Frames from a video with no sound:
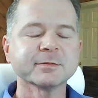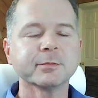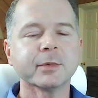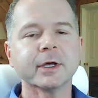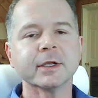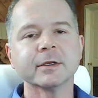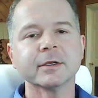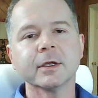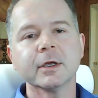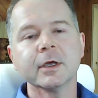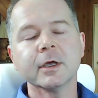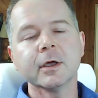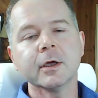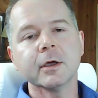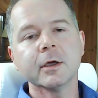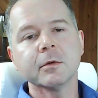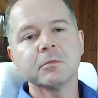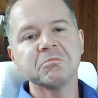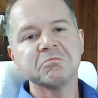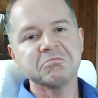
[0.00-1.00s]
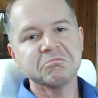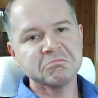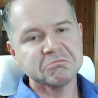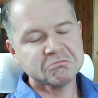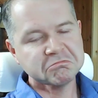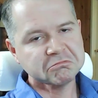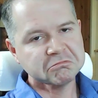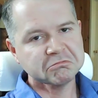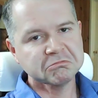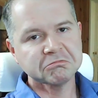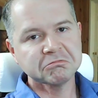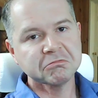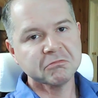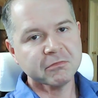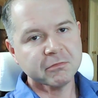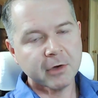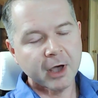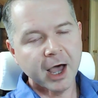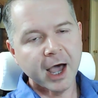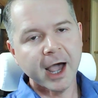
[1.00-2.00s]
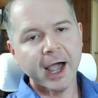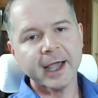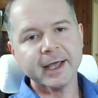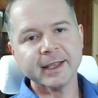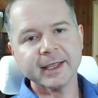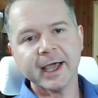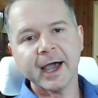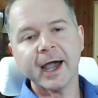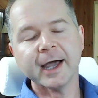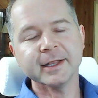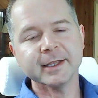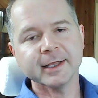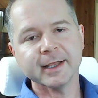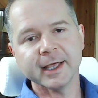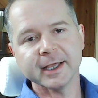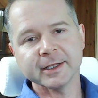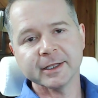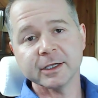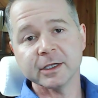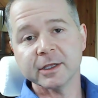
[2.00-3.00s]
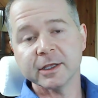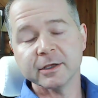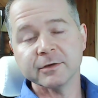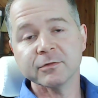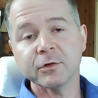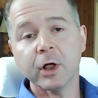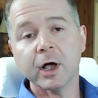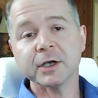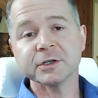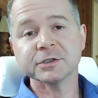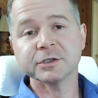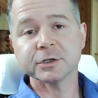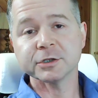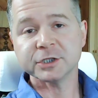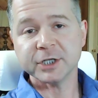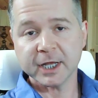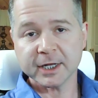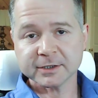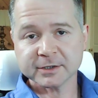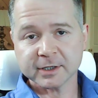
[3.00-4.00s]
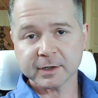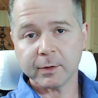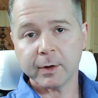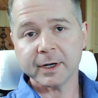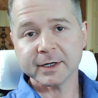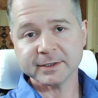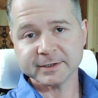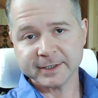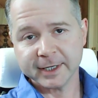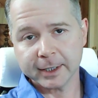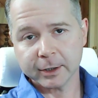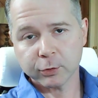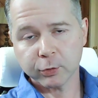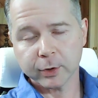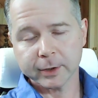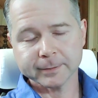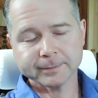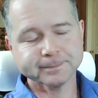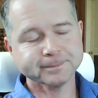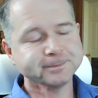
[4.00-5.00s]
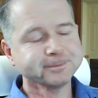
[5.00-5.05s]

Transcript: but highly, highly likely that you've lost your chance to go on to state court.